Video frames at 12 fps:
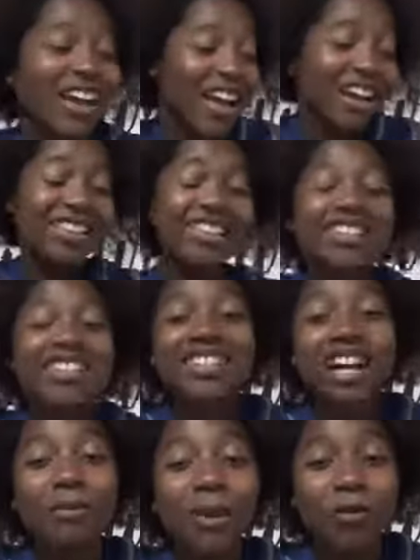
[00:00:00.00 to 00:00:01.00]
And this is
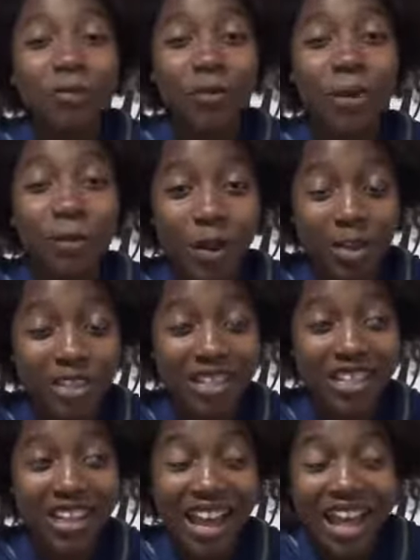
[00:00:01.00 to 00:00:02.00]
coming from a
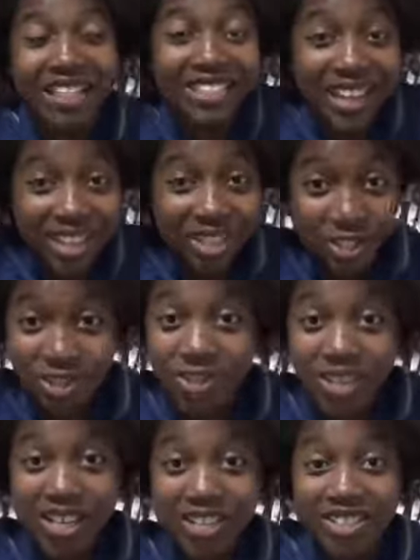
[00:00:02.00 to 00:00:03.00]
person that 2
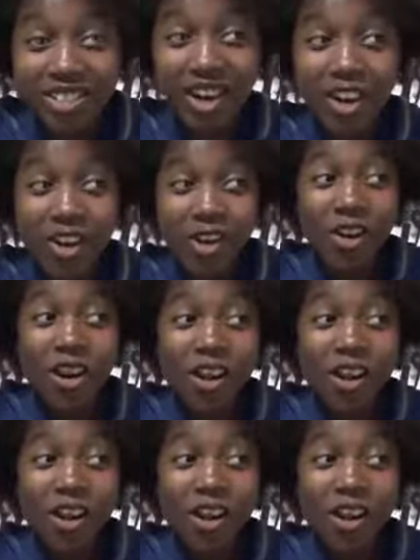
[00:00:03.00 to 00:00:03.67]
years ago,